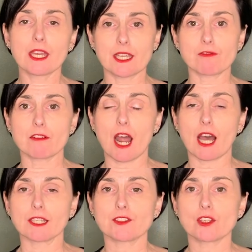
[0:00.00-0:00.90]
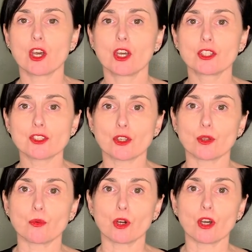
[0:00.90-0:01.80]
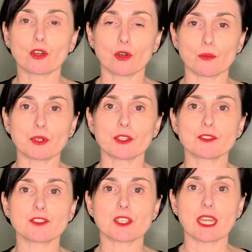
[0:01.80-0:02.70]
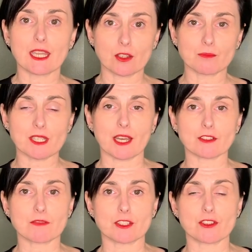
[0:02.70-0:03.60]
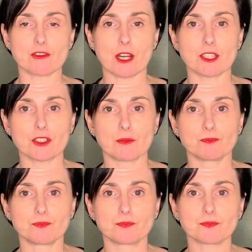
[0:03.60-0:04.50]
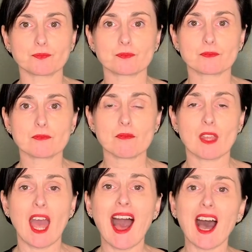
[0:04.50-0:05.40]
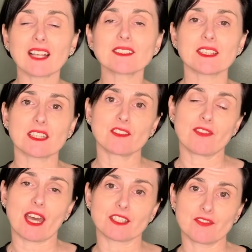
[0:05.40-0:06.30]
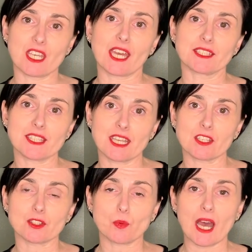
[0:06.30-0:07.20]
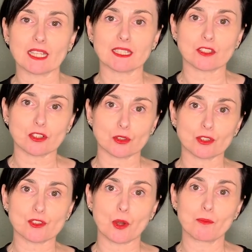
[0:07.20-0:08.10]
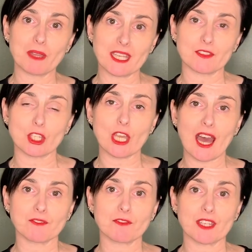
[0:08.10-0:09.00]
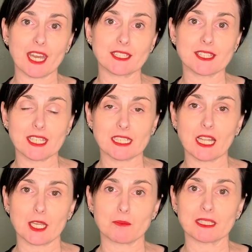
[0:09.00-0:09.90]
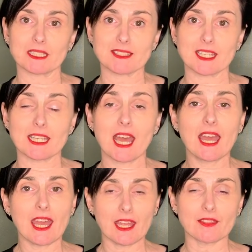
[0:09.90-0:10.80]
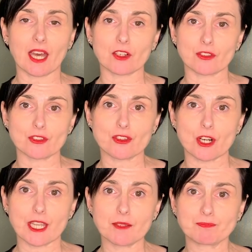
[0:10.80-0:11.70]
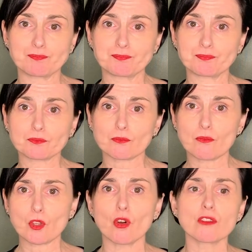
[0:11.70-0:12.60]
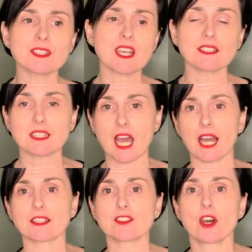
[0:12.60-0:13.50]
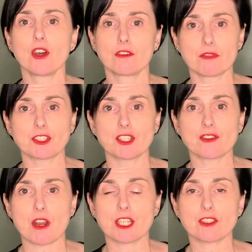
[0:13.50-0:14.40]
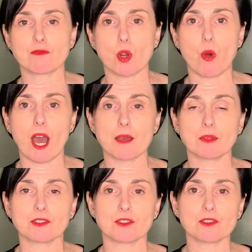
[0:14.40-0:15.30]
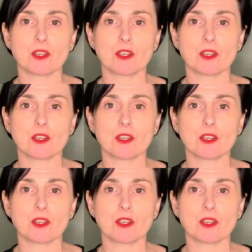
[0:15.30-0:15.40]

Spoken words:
give rise to a corporate income tax registration. And it can affect VAT as well. It could also mean that you have a VAT liability in that country or a sales tax registration requirement.